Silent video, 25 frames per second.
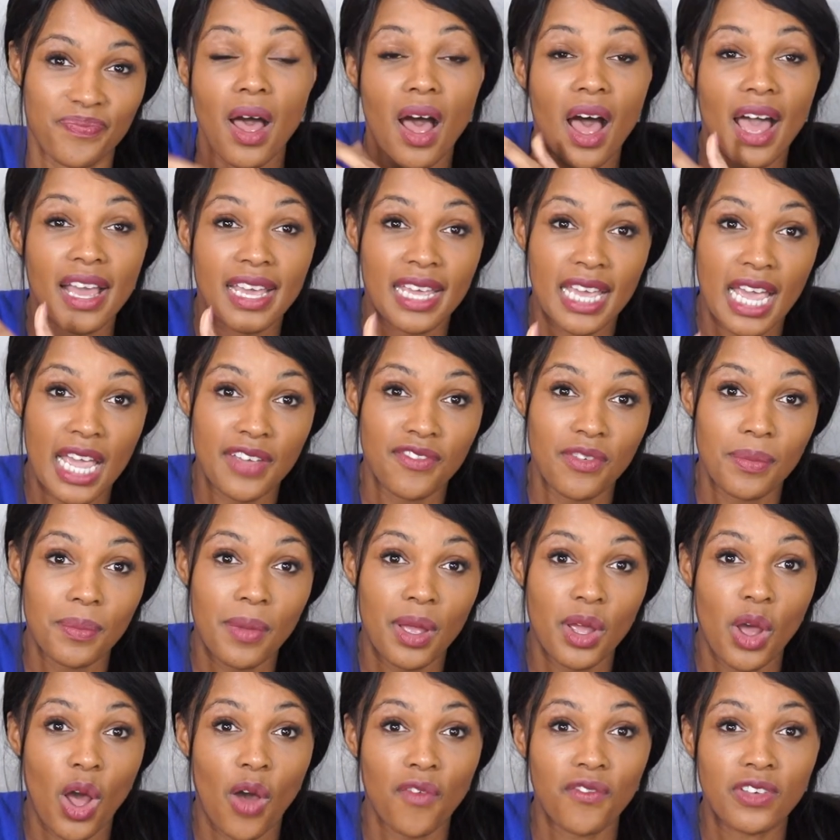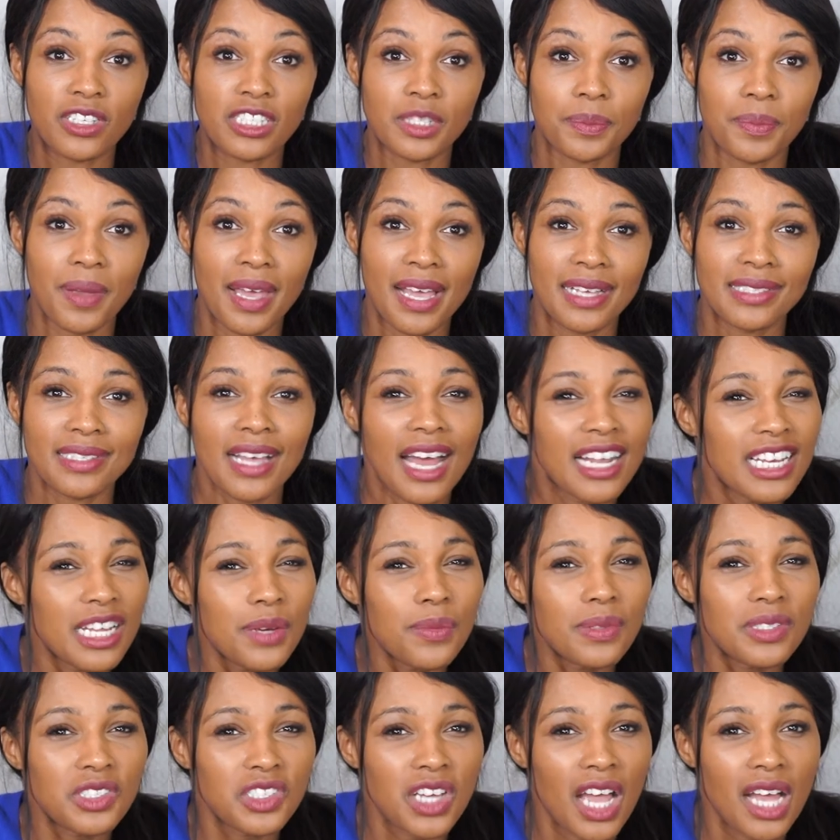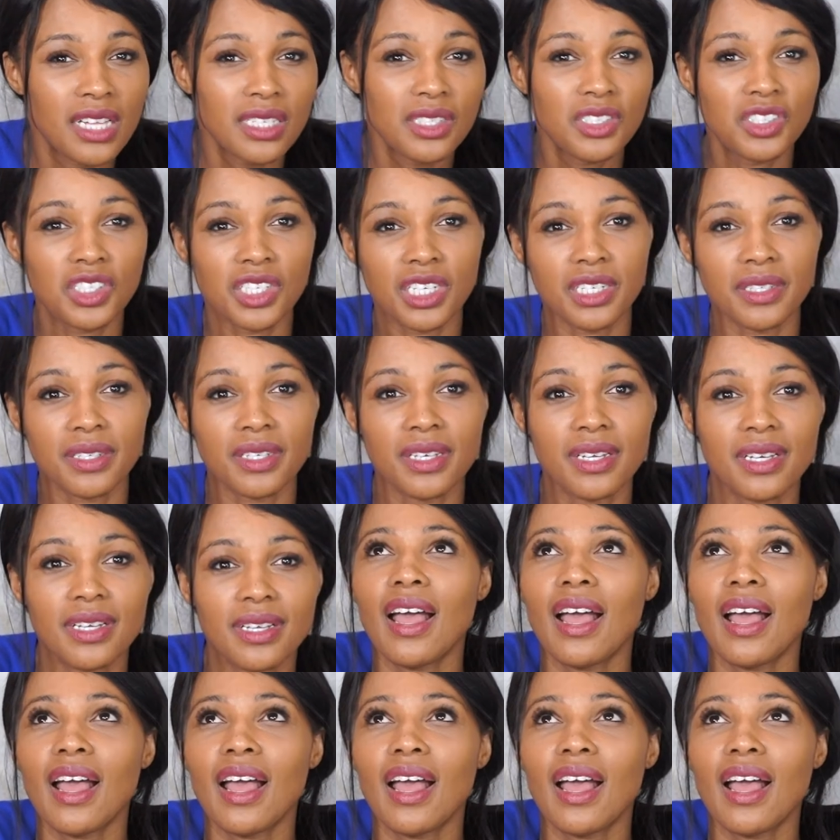I gave up my office space and it was challenging.